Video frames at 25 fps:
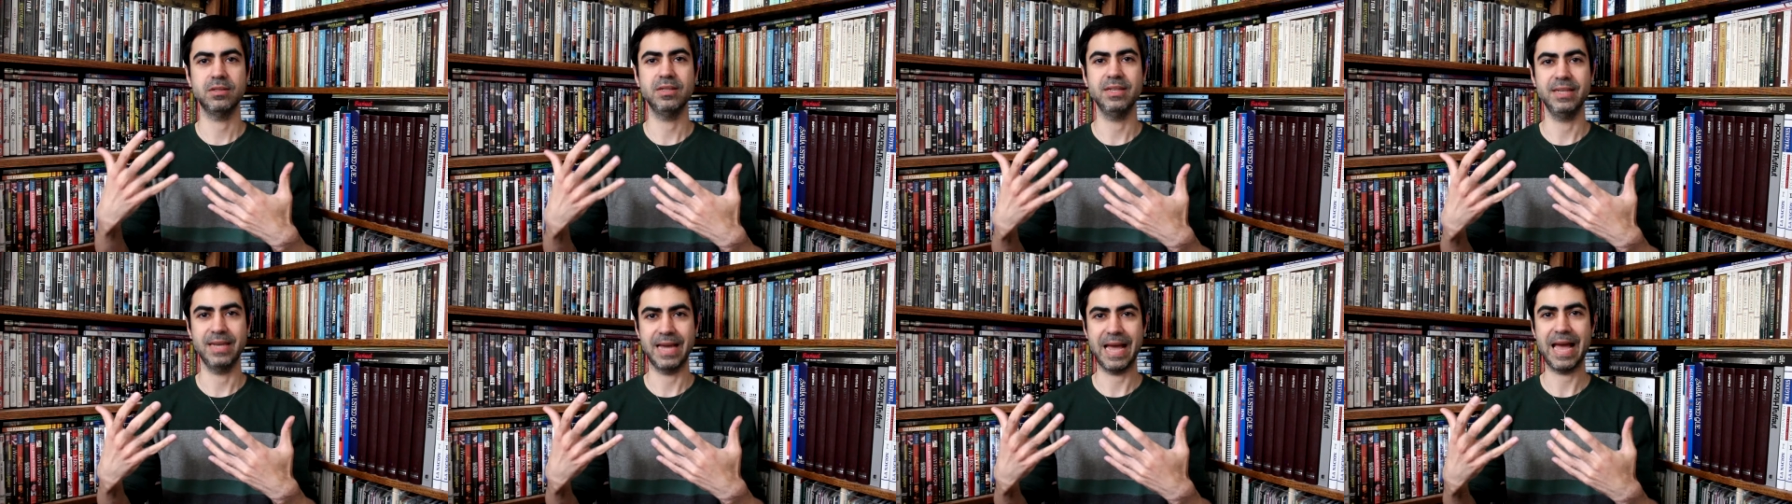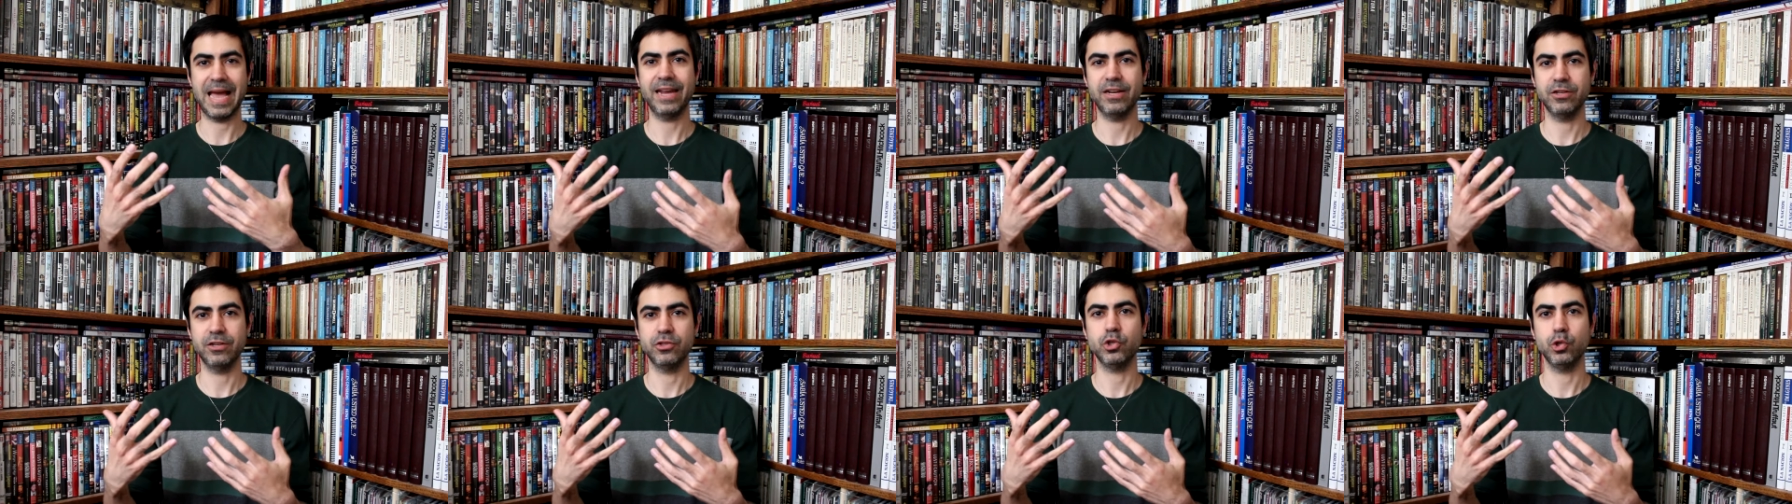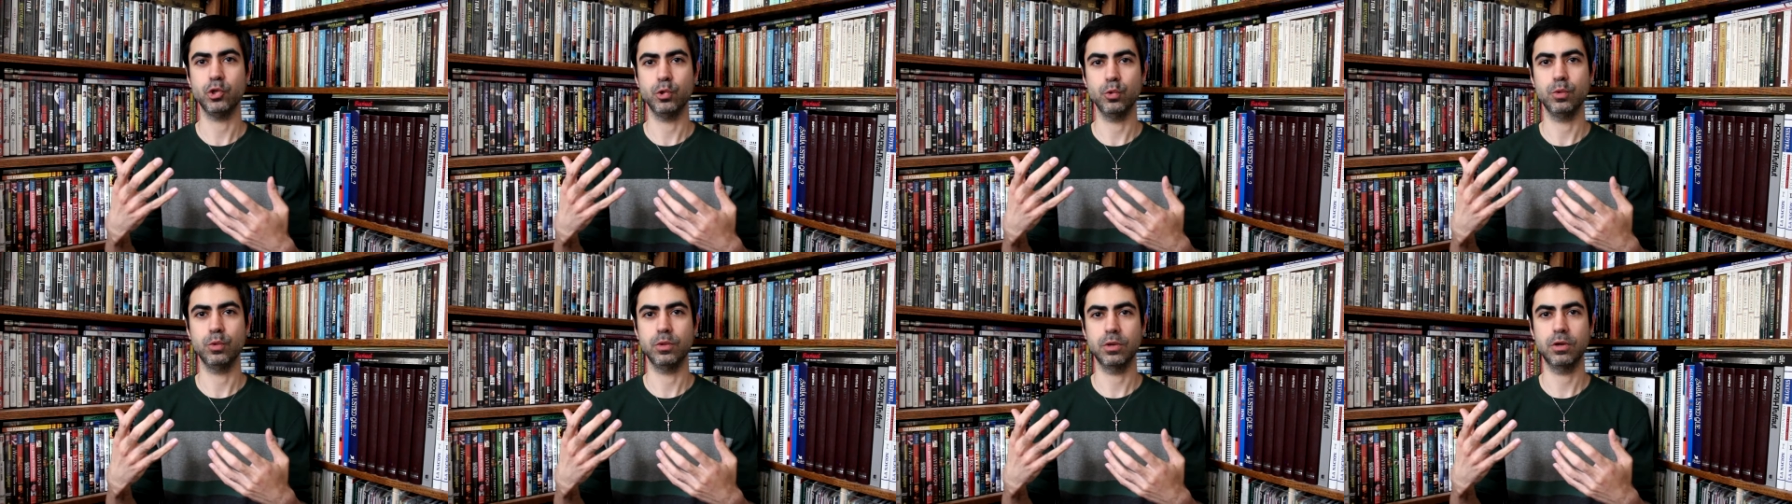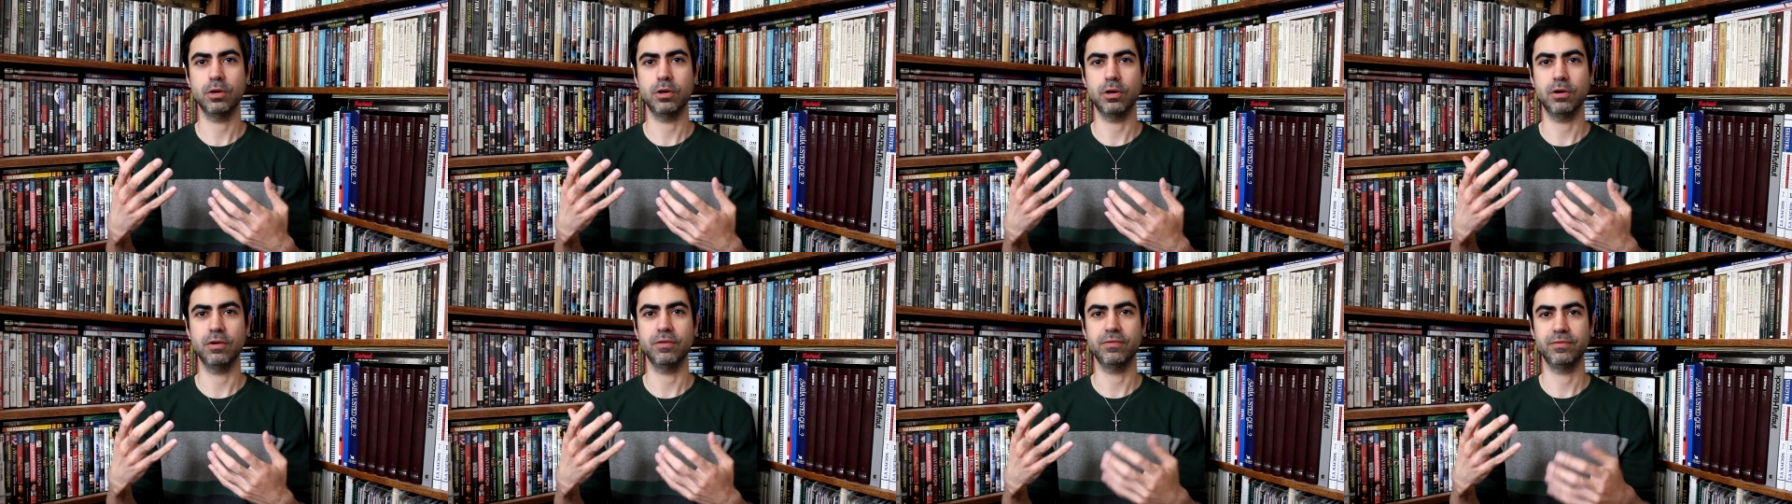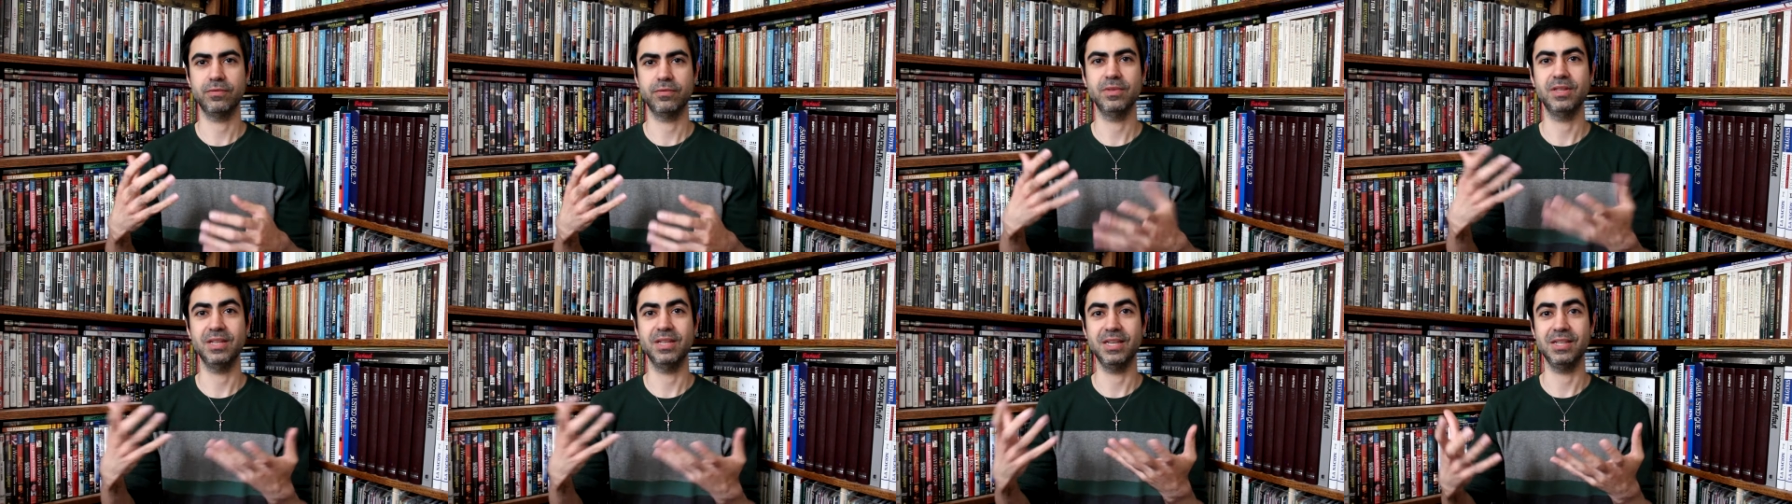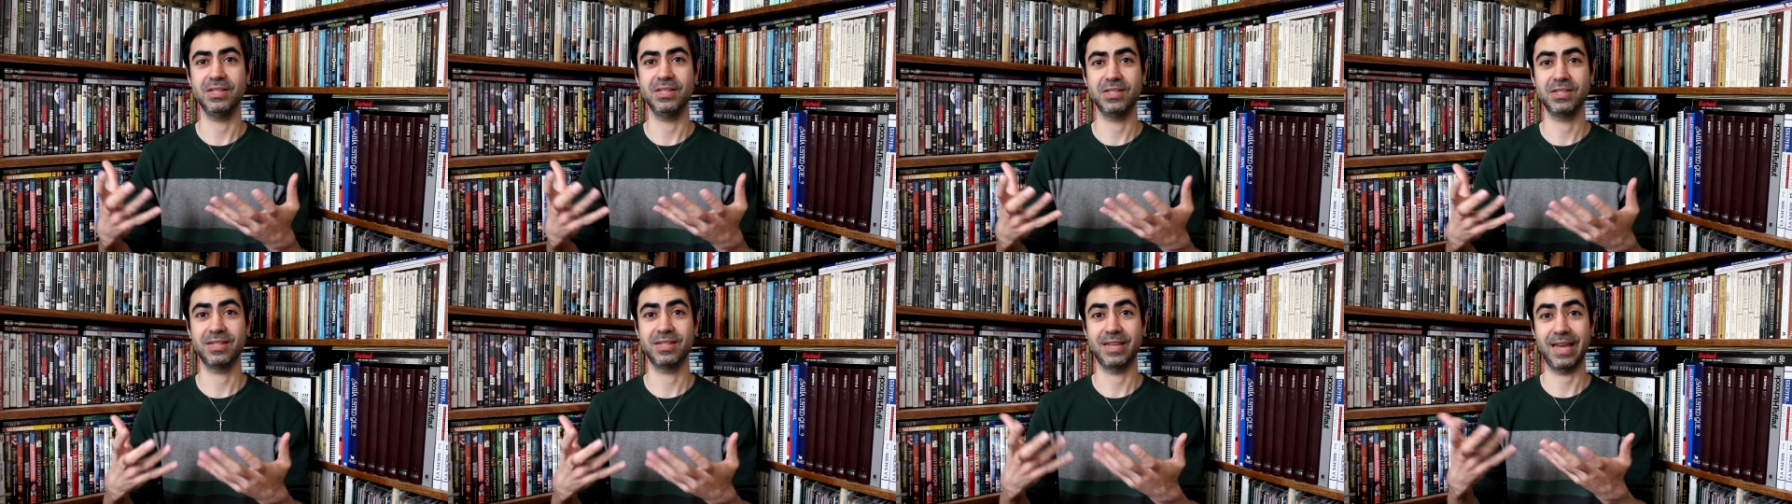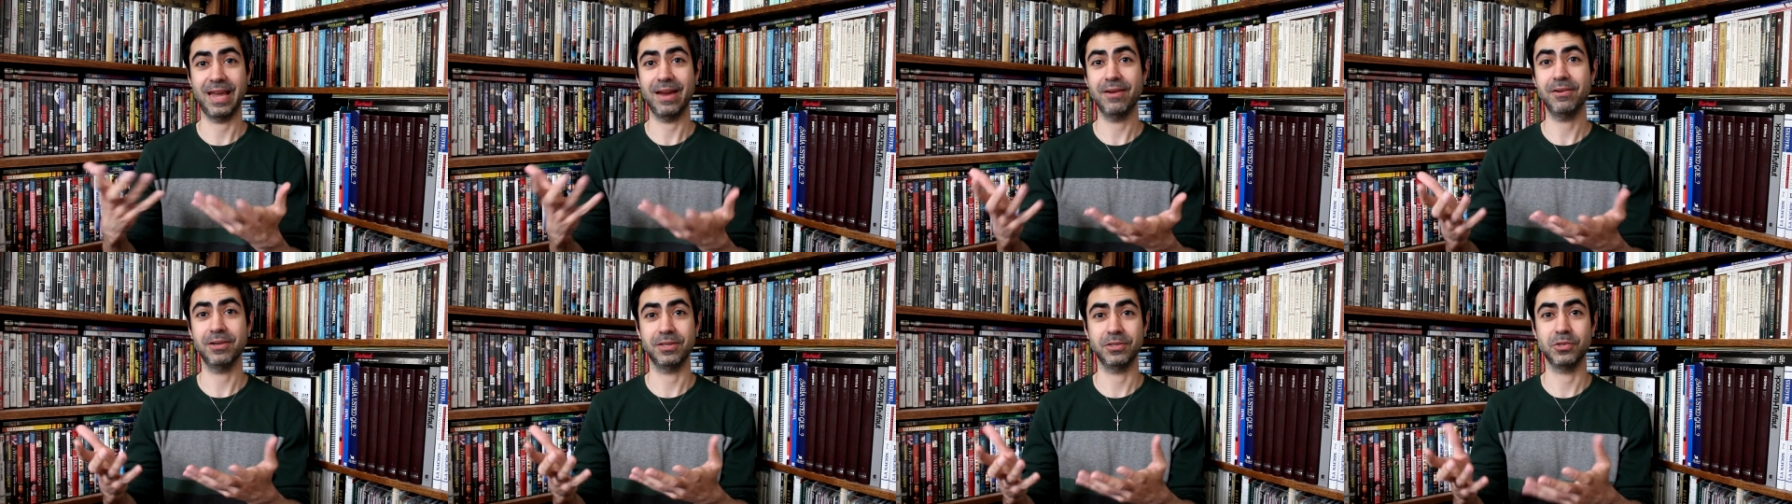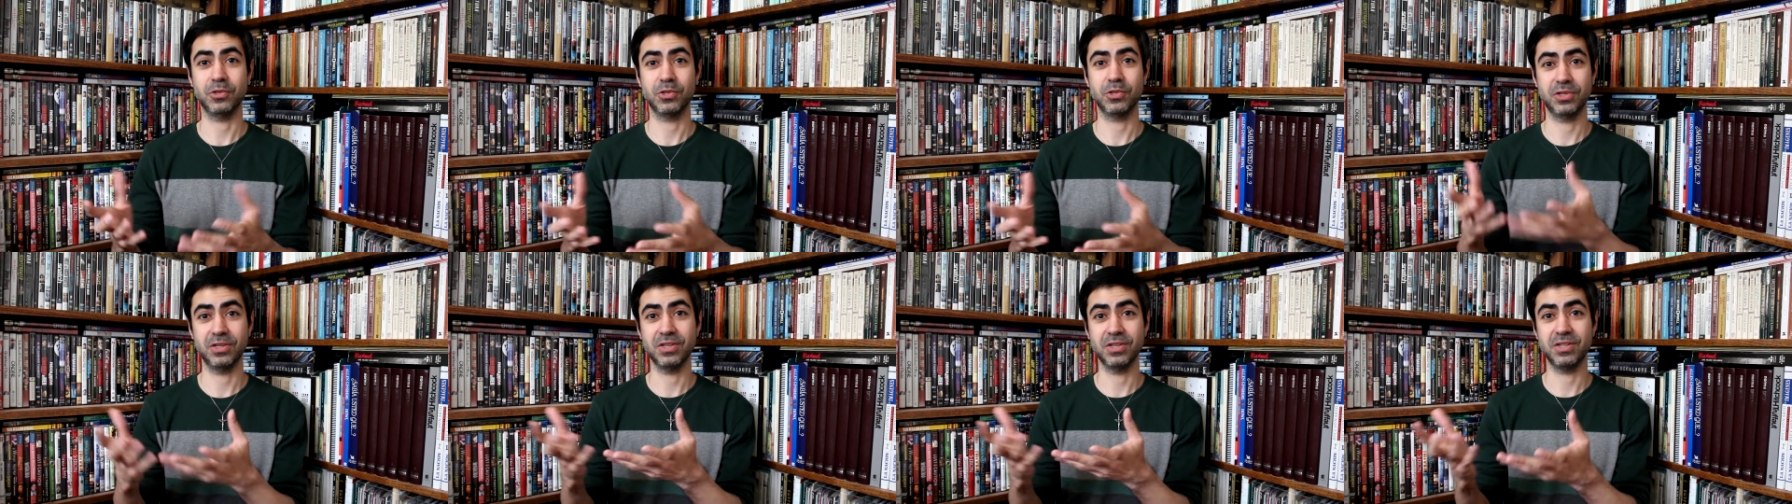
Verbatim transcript: the attitude of these characters,